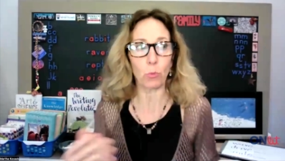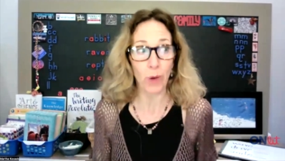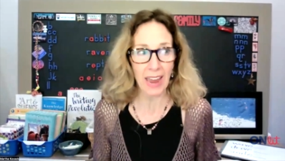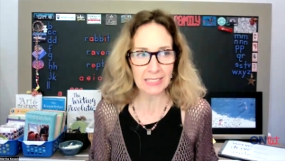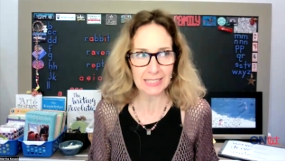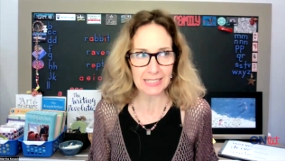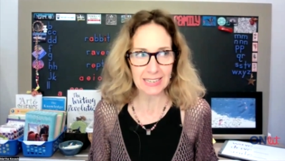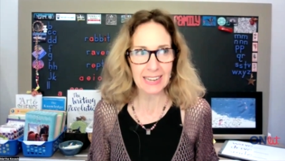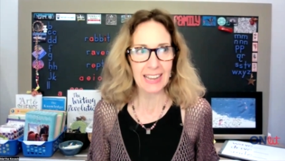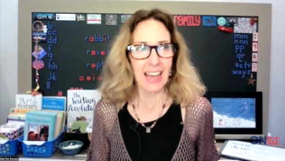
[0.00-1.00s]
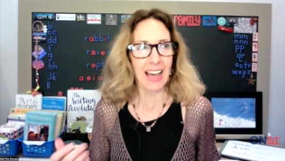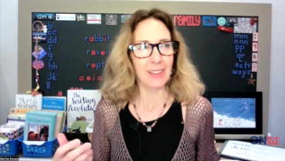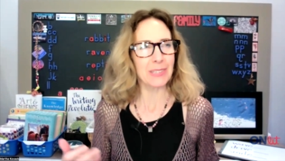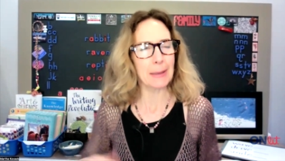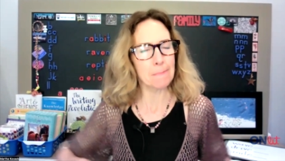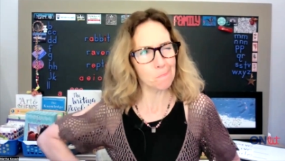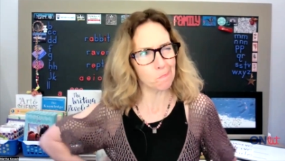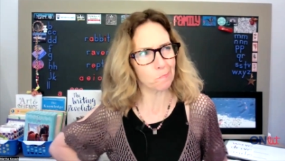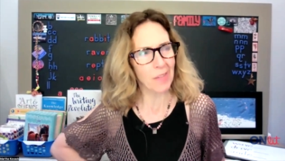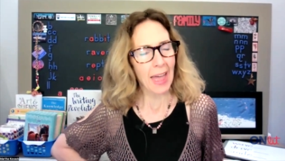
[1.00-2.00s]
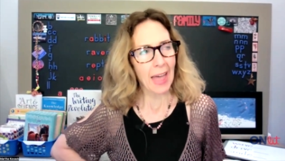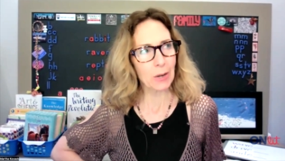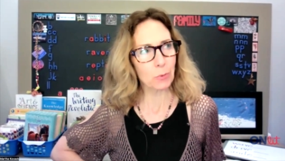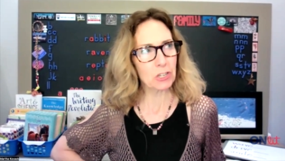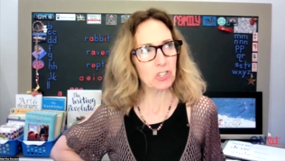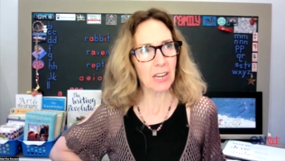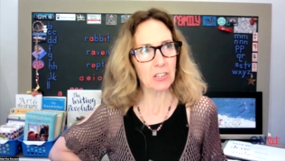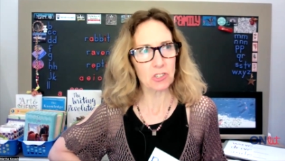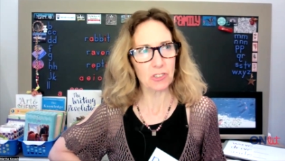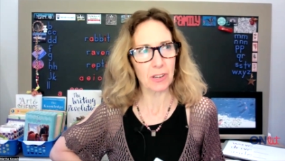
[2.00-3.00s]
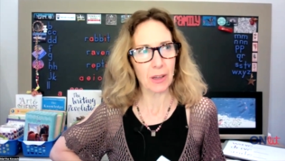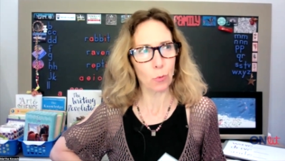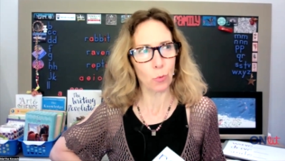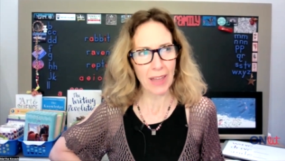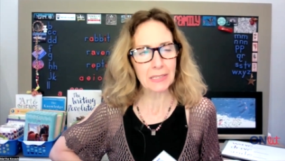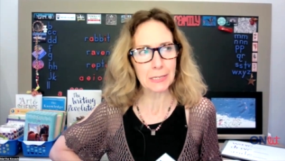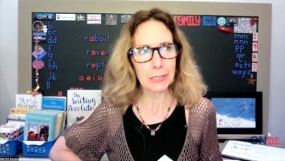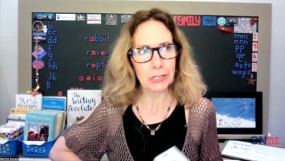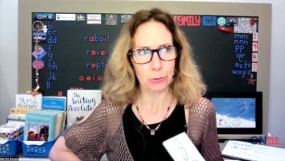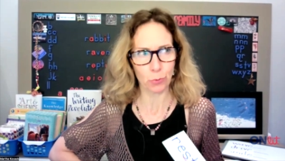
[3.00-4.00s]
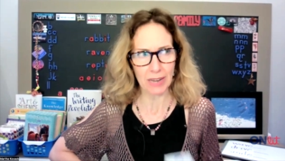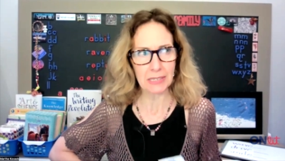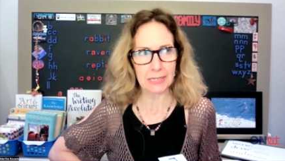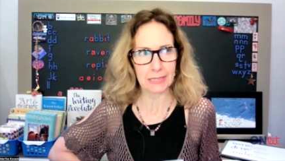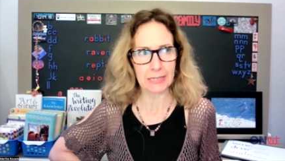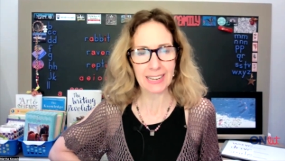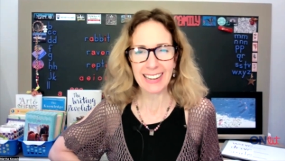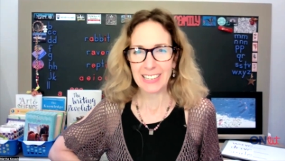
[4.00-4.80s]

rest, I'll say, how do we change rest to rested?